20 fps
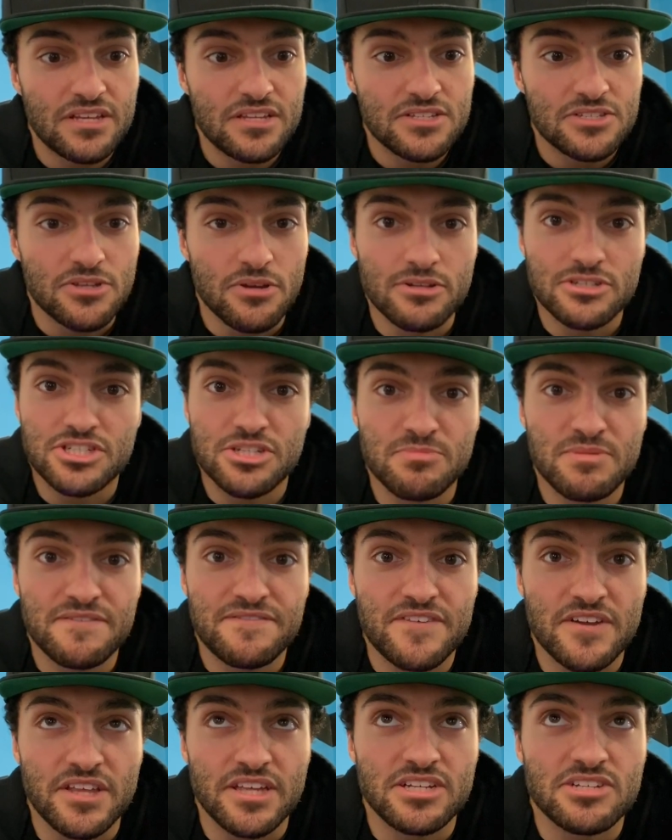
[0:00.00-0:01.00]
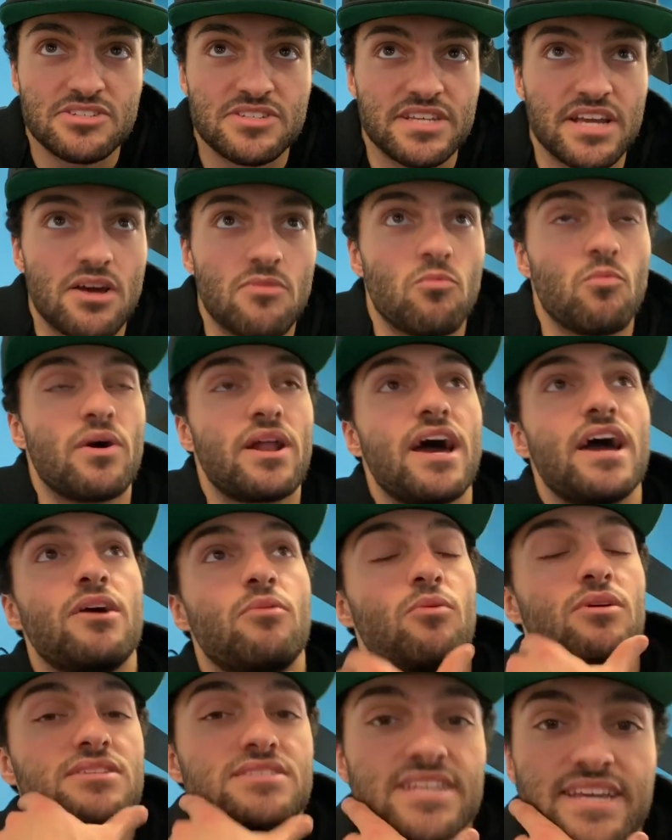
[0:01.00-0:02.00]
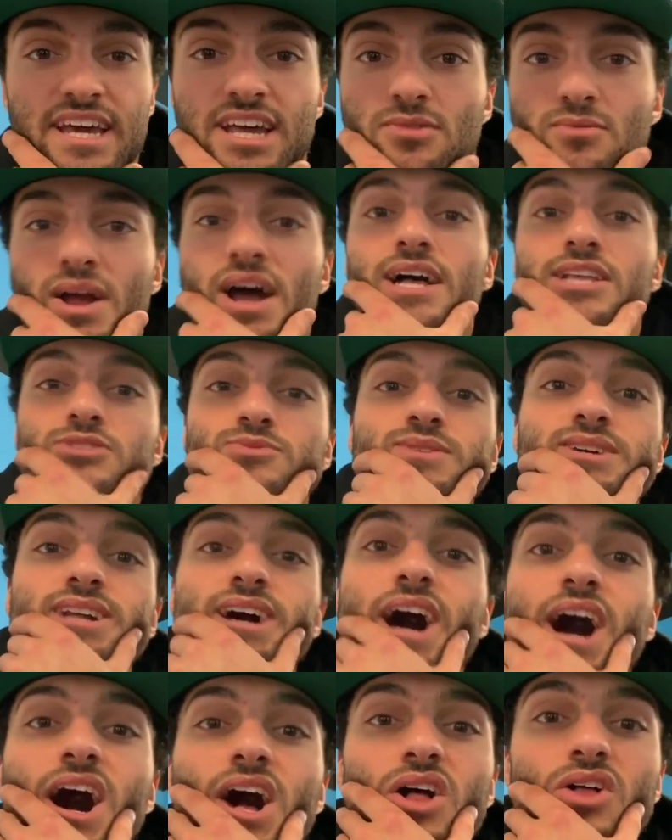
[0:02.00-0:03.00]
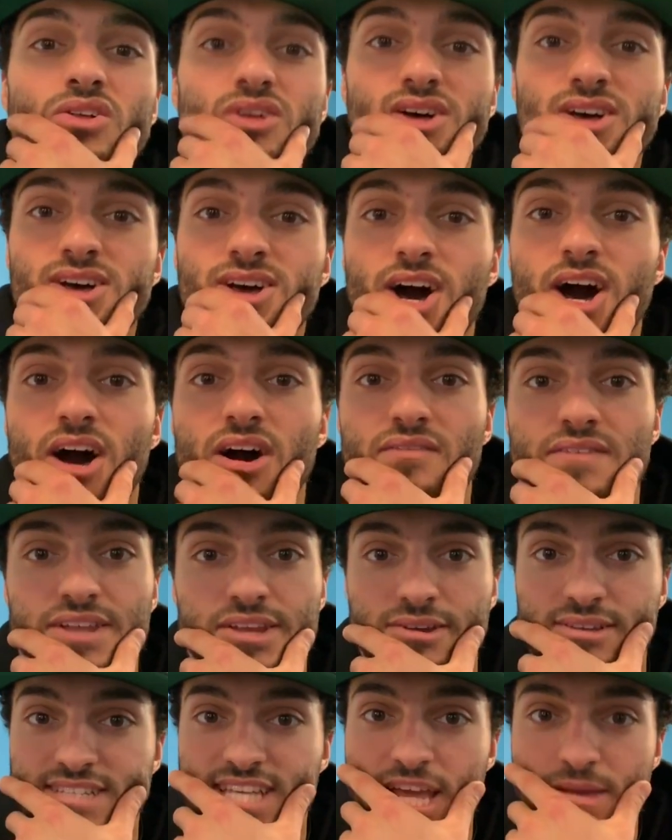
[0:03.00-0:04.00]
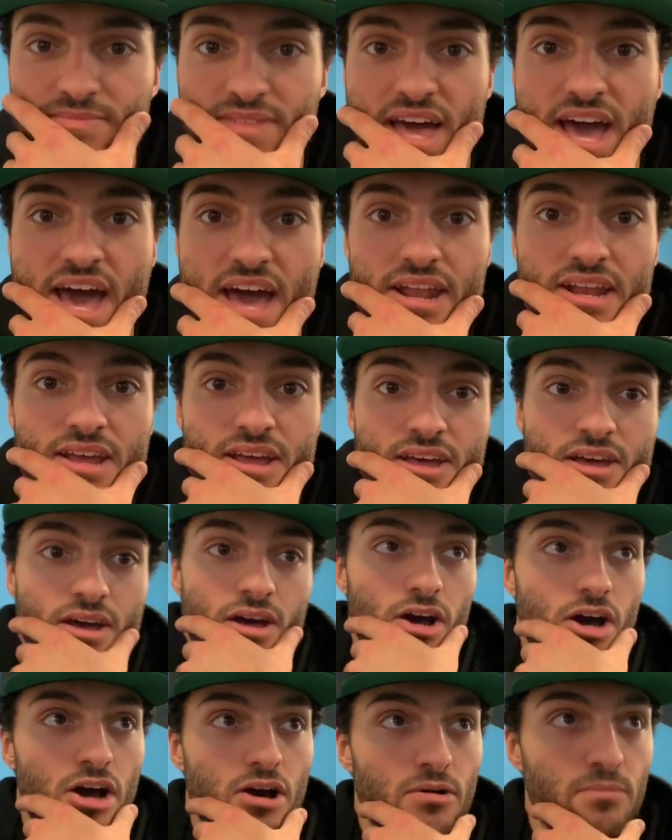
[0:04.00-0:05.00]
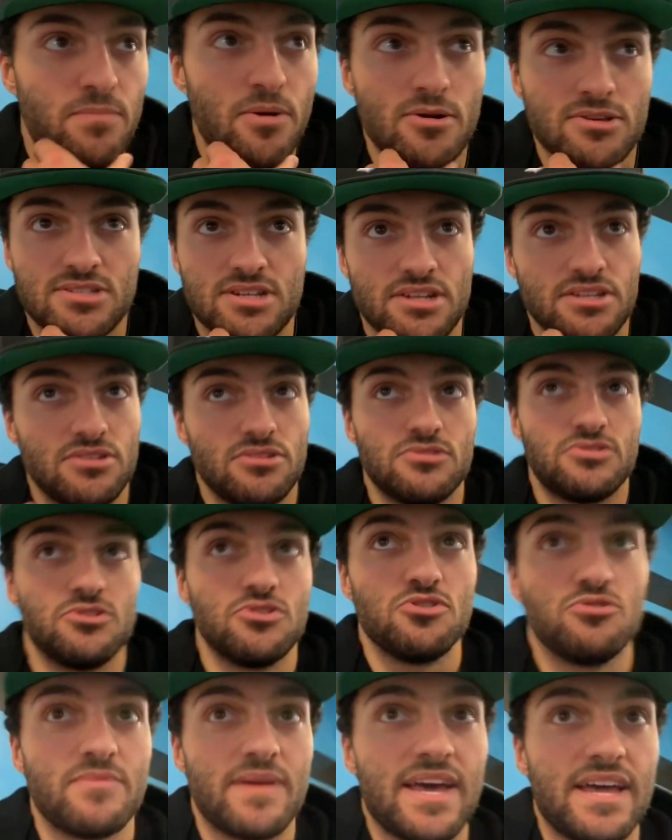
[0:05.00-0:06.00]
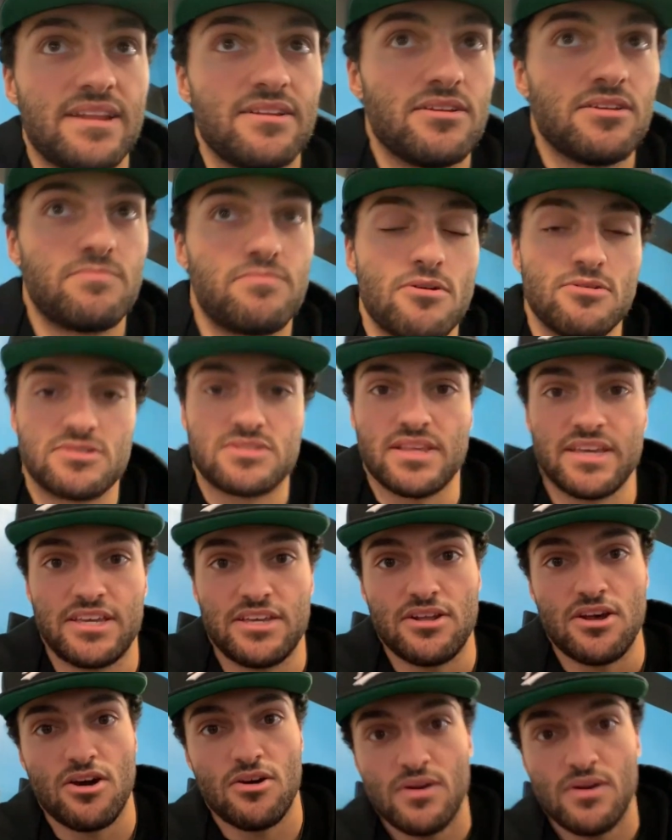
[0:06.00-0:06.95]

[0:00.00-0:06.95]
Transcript: So it should be fairly interesting. Once I get around to it, I'll videotape that, post it on YouTube, and post like,